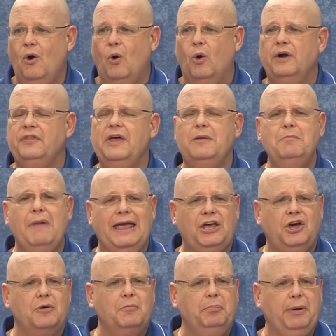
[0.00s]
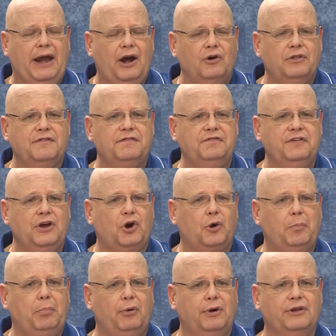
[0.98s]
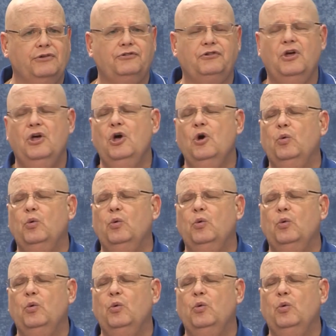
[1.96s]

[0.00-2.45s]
Or they may compare the fingerprints